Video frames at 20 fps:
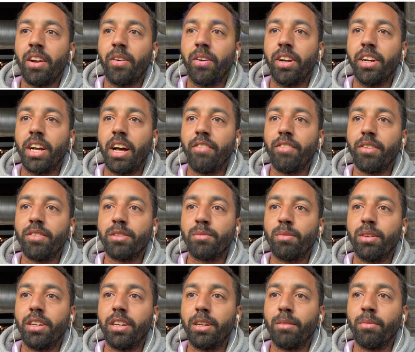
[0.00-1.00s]
Right, I haven't even
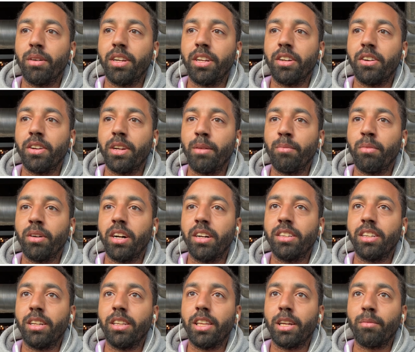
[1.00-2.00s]
spent any money on it, but I
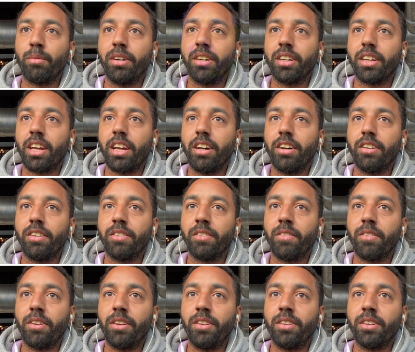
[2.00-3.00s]
did my account,
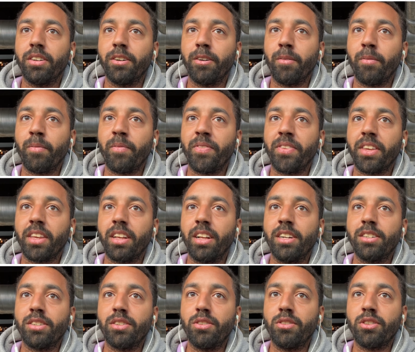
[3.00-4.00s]

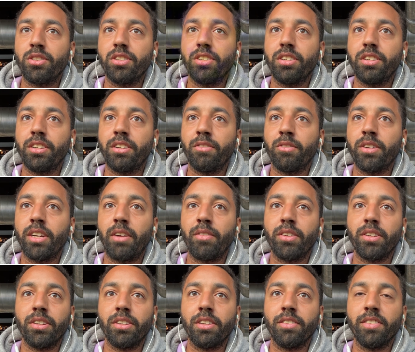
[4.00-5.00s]
as you should whenever
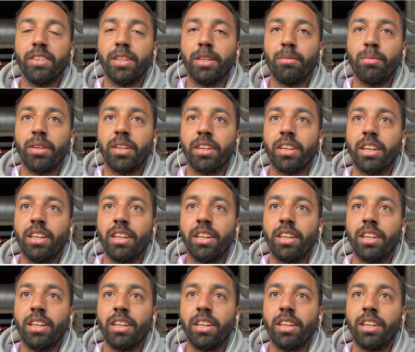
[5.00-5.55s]
you're developing